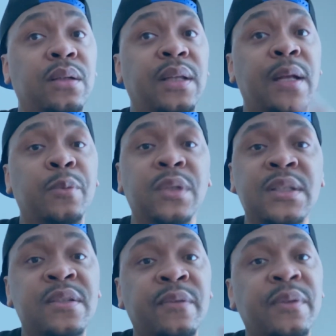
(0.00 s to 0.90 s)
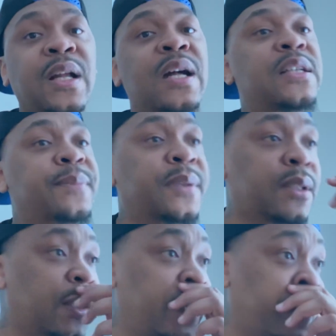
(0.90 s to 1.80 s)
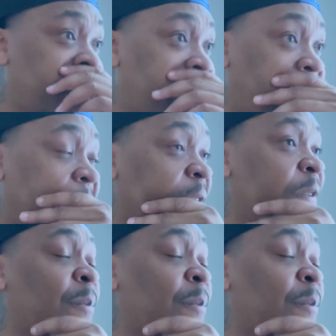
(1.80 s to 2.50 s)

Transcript: they released her from the hospital and everything.